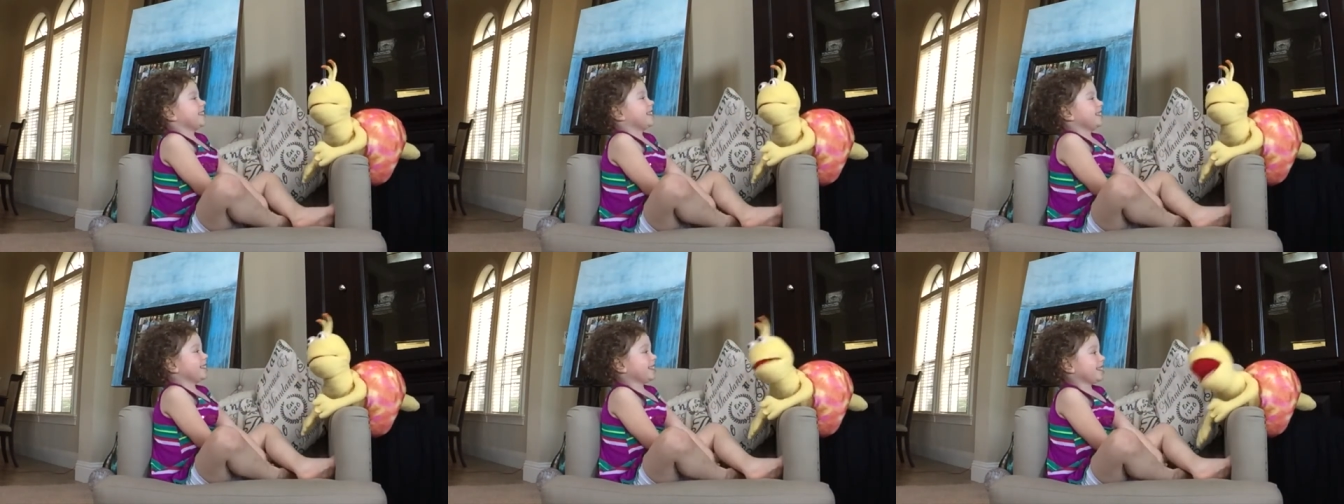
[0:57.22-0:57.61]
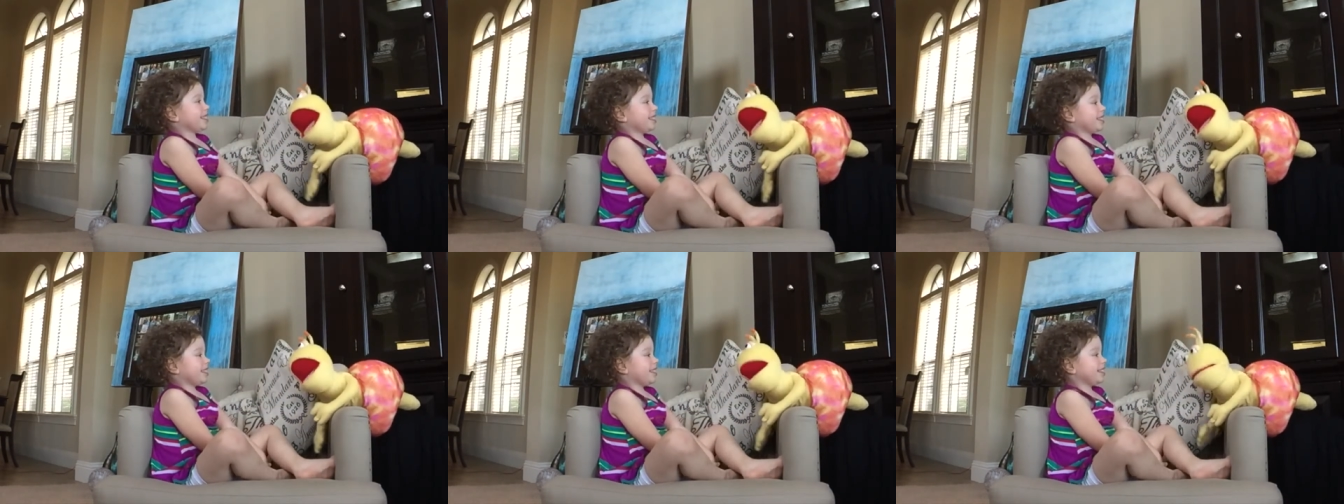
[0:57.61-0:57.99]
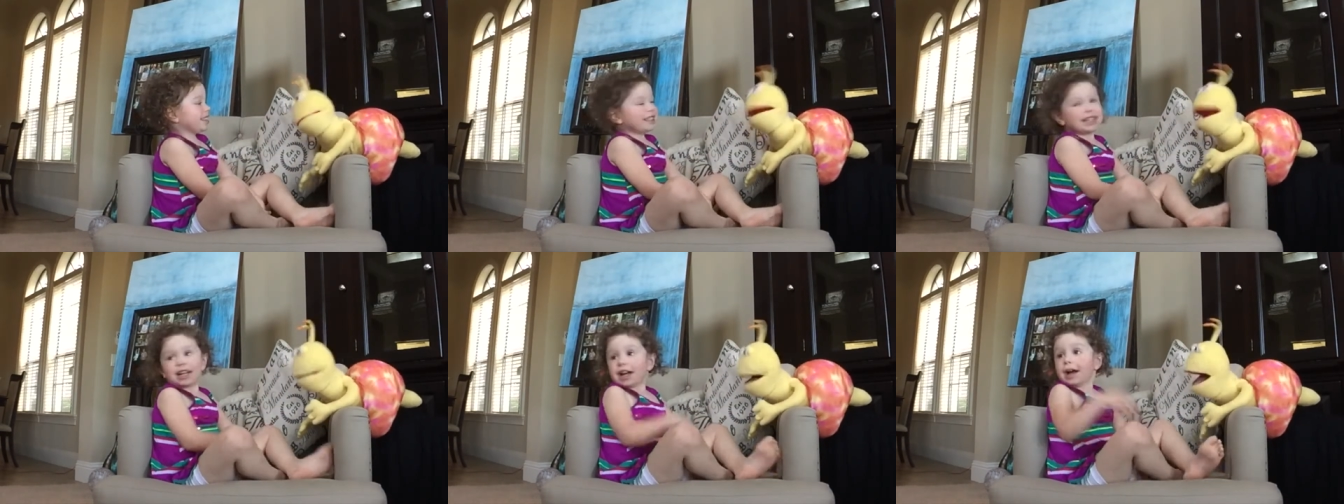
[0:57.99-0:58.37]
hair
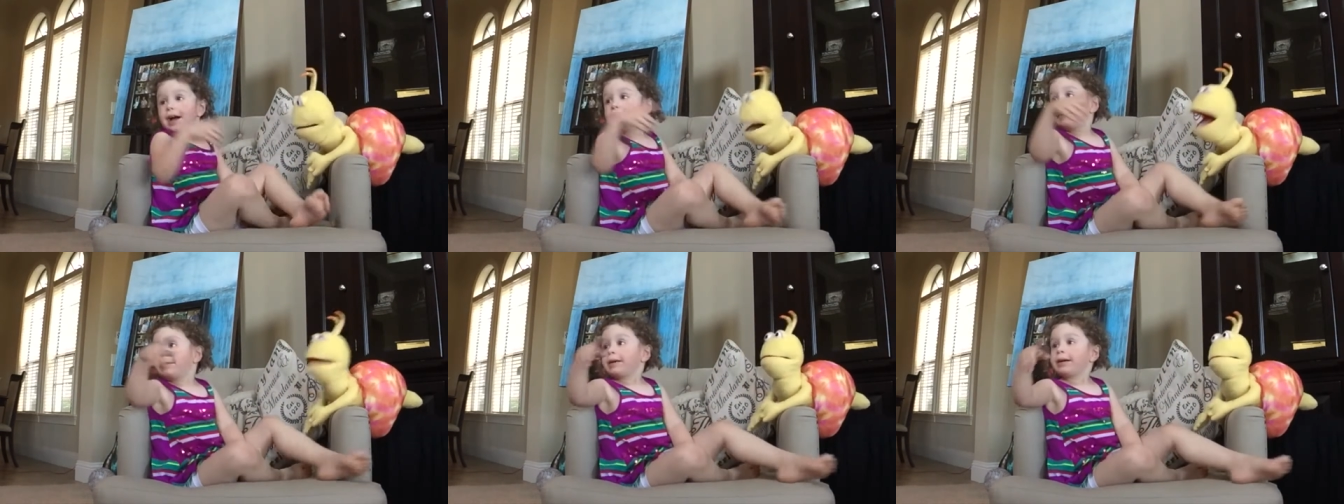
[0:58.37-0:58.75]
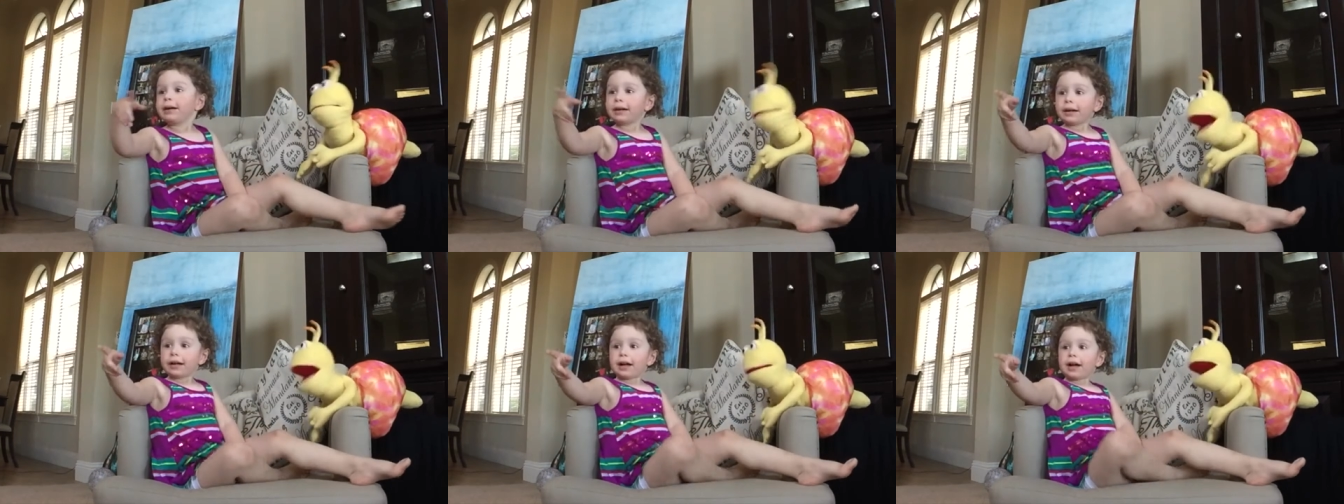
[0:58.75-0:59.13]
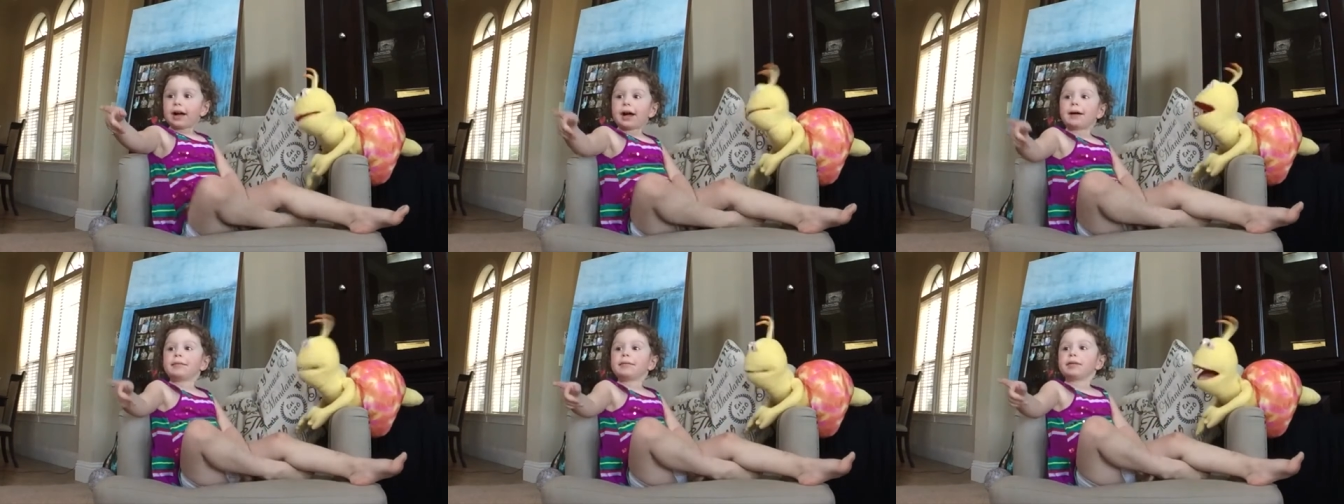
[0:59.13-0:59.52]
like I have curly
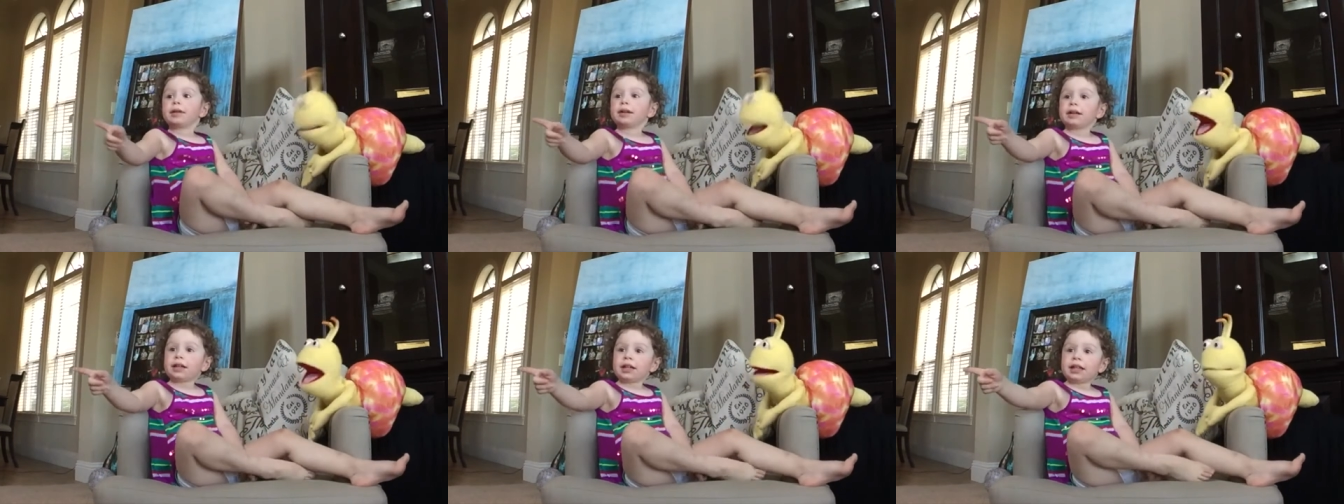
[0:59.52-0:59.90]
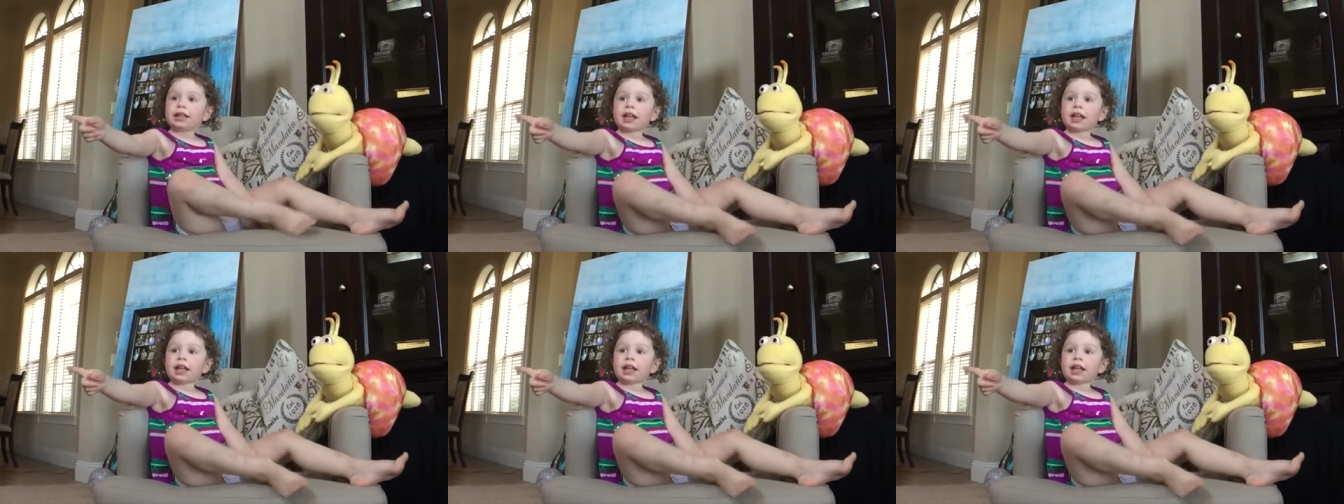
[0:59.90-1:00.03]
antennas.